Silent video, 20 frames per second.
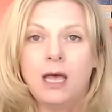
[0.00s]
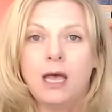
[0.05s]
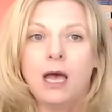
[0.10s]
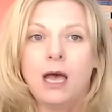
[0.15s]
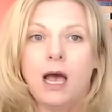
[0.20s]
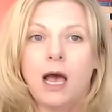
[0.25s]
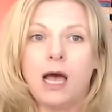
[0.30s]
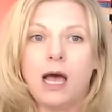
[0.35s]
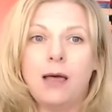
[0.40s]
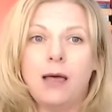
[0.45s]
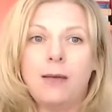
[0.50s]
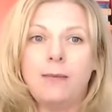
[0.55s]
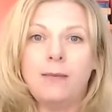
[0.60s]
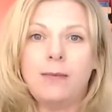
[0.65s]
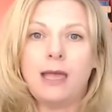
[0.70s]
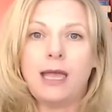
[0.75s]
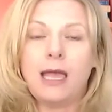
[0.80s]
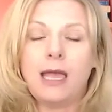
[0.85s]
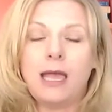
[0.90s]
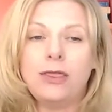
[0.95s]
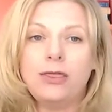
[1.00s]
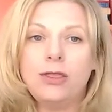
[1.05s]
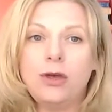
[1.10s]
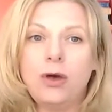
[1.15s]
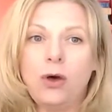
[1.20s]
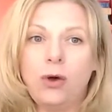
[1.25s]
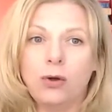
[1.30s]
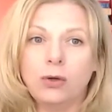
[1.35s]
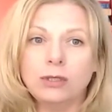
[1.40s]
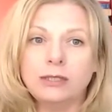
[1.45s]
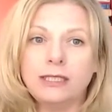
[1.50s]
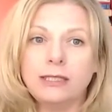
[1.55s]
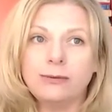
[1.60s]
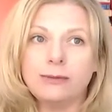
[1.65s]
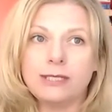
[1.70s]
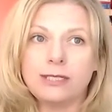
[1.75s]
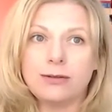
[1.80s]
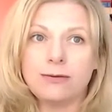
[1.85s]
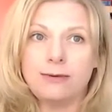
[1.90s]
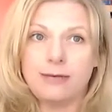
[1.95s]
And the holding
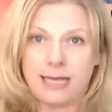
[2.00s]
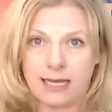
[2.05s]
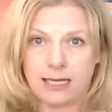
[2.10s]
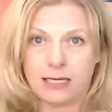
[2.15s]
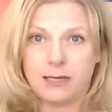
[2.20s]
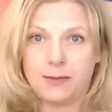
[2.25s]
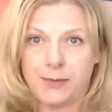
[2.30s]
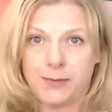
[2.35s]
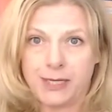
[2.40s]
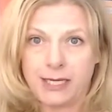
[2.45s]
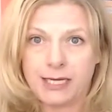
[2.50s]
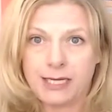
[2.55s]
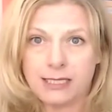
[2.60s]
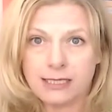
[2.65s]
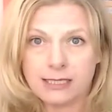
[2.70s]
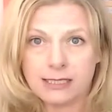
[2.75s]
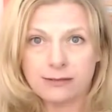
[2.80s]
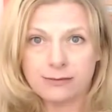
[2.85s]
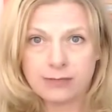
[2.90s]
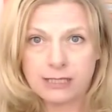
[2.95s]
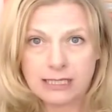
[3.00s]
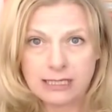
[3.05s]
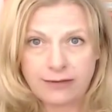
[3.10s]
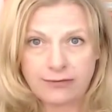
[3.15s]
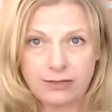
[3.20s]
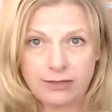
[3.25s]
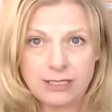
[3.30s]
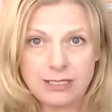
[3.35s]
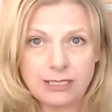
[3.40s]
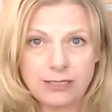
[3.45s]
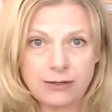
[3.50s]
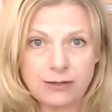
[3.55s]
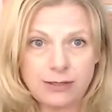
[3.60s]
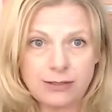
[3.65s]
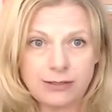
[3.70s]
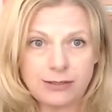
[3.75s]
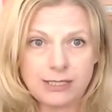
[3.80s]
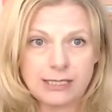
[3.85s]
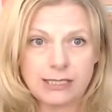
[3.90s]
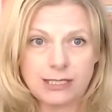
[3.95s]
was unanimous,
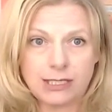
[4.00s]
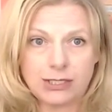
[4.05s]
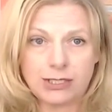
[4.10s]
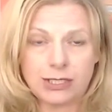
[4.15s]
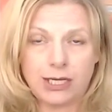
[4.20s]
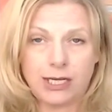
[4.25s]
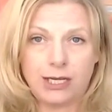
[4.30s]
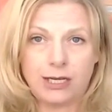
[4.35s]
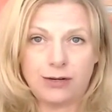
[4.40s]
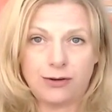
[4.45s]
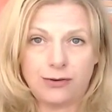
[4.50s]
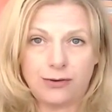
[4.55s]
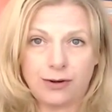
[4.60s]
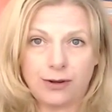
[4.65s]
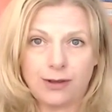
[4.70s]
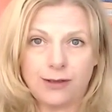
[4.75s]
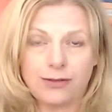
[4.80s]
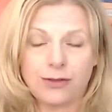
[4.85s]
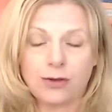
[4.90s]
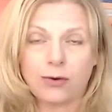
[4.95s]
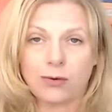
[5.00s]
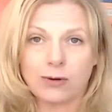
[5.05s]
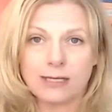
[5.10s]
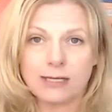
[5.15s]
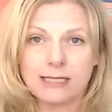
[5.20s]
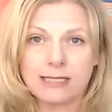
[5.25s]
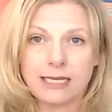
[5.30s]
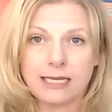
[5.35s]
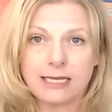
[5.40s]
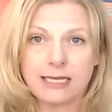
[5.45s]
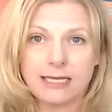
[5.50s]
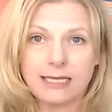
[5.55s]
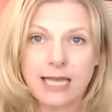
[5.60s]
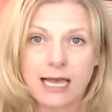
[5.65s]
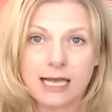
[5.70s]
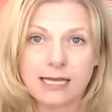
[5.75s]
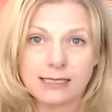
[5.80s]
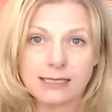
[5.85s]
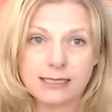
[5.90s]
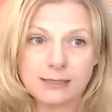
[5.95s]
7-0 decision, and the court said
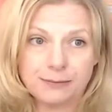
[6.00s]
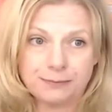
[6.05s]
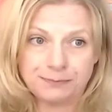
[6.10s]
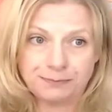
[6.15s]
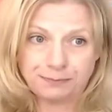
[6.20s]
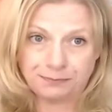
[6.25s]
yes.